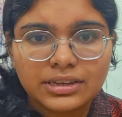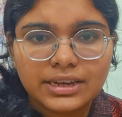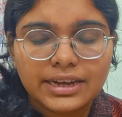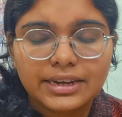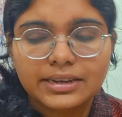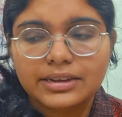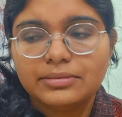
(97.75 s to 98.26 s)

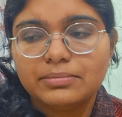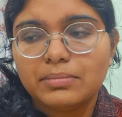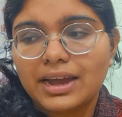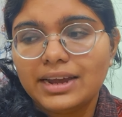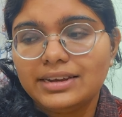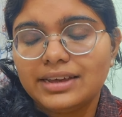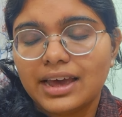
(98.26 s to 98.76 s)
It
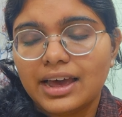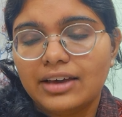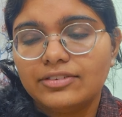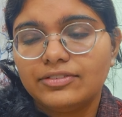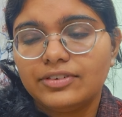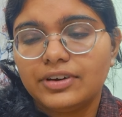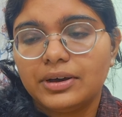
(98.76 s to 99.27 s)
might
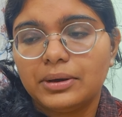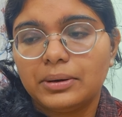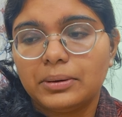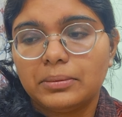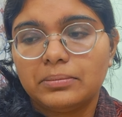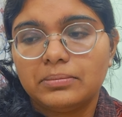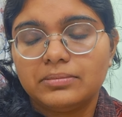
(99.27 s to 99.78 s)
have
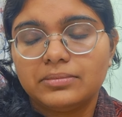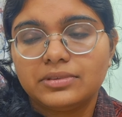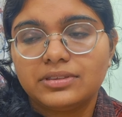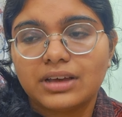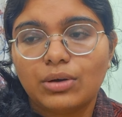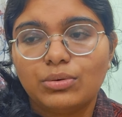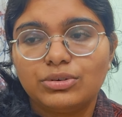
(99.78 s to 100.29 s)

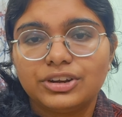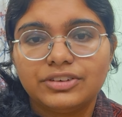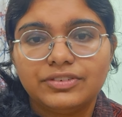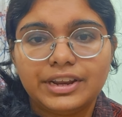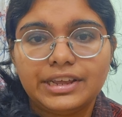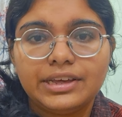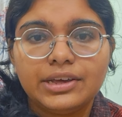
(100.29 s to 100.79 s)
sounded
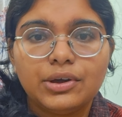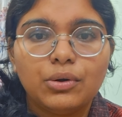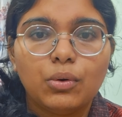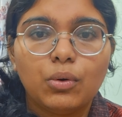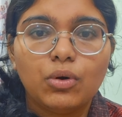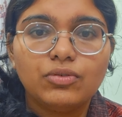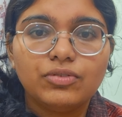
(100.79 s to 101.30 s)
very
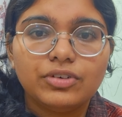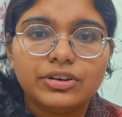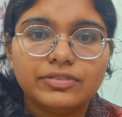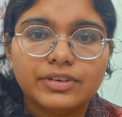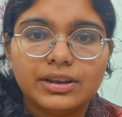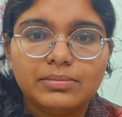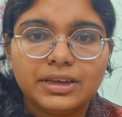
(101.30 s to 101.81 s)

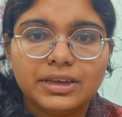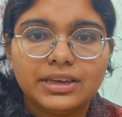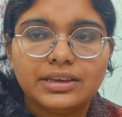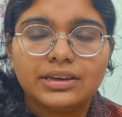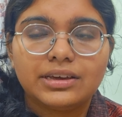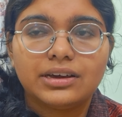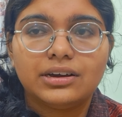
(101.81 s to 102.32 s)

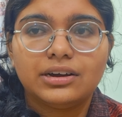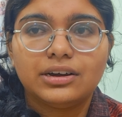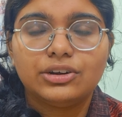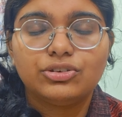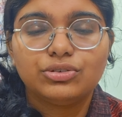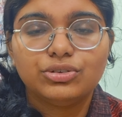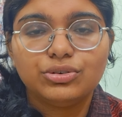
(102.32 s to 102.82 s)
overwhelming
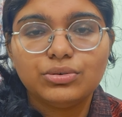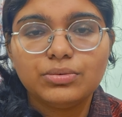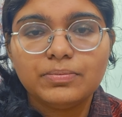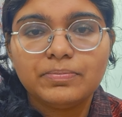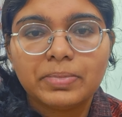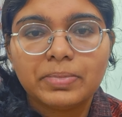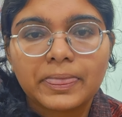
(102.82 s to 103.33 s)
to you,
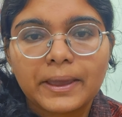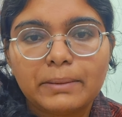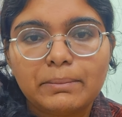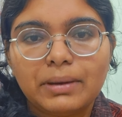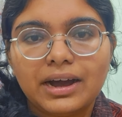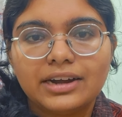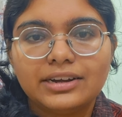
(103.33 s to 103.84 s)

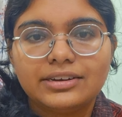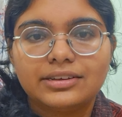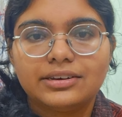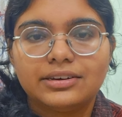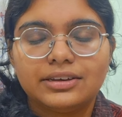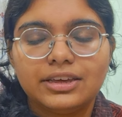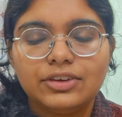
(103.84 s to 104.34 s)
but
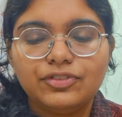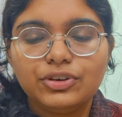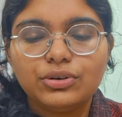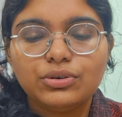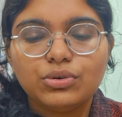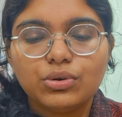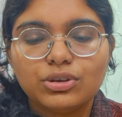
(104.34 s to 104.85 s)
if
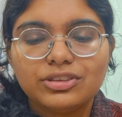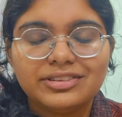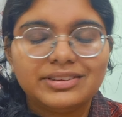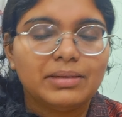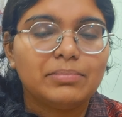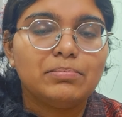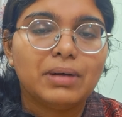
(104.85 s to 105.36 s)
you go
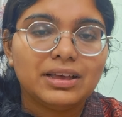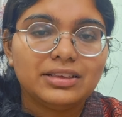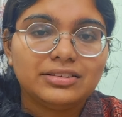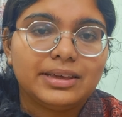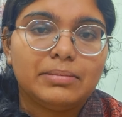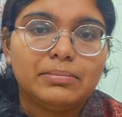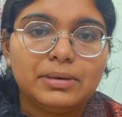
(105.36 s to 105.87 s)
step by
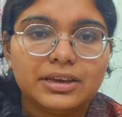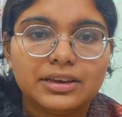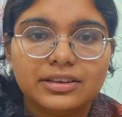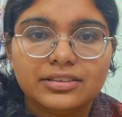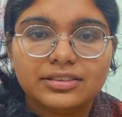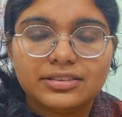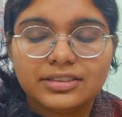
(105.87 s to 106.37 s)
step,
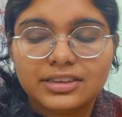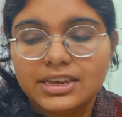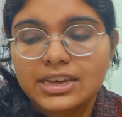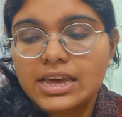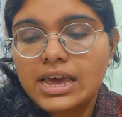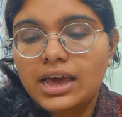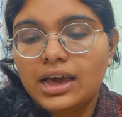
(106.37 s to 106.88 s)
because
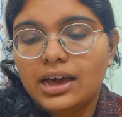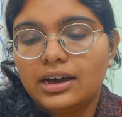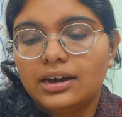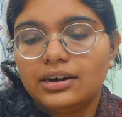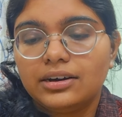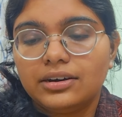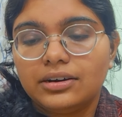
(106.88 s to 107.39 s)
see,
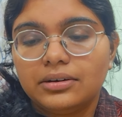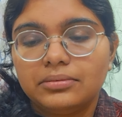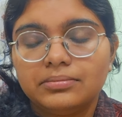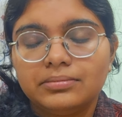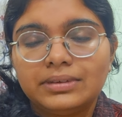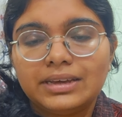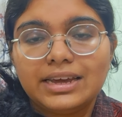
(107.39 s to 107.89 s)

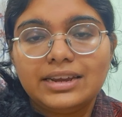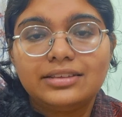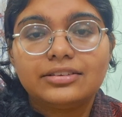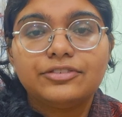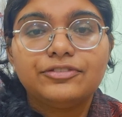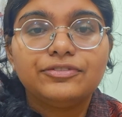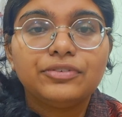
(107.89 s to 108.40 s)
it is a
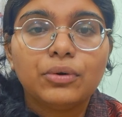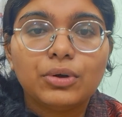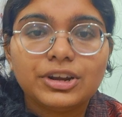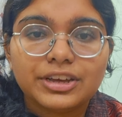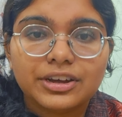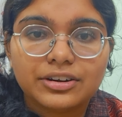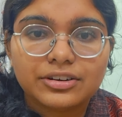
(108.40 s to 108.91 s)
4
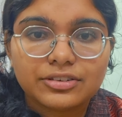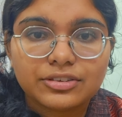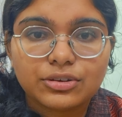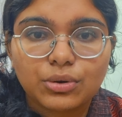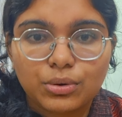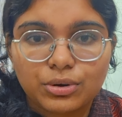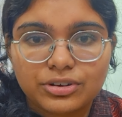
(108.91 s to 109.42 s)
years
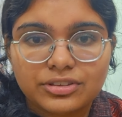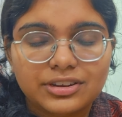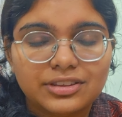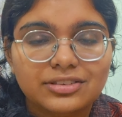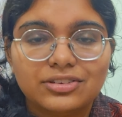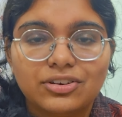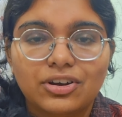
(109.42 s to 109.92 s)
course, it
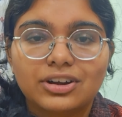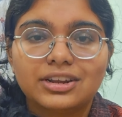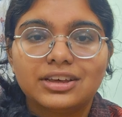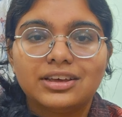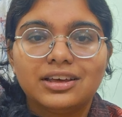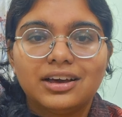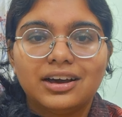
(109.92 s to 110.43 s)
is not
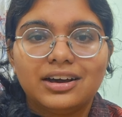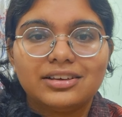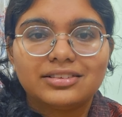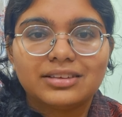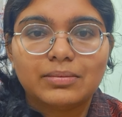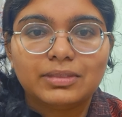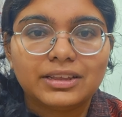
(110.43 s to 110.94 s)

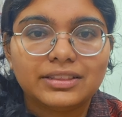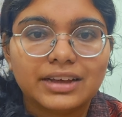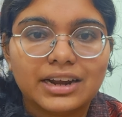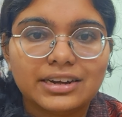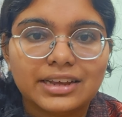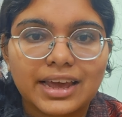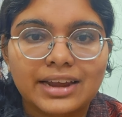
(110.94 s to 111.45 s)
something
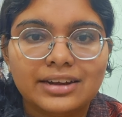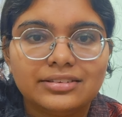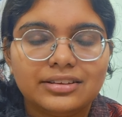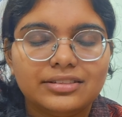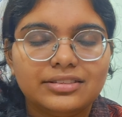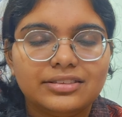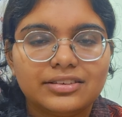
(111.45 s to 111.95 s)
that ends
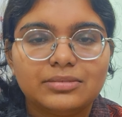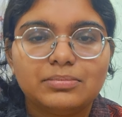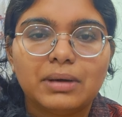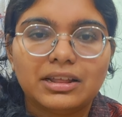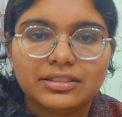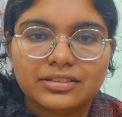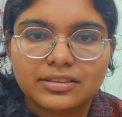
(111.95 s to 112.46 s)
in 6
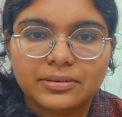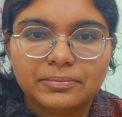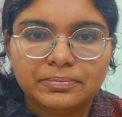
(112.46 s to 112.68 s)
months.